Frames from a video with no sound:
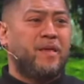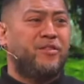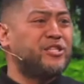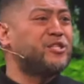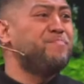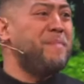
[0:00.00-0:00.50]

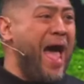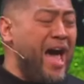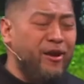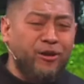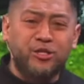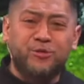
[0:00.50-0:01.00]
This
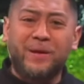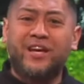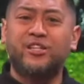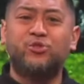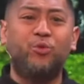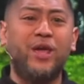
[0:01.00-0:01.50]
matters
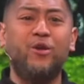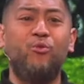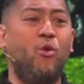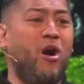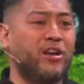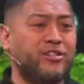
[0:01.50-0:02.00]
because we
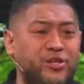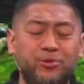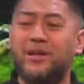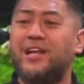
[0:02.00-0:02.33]
want to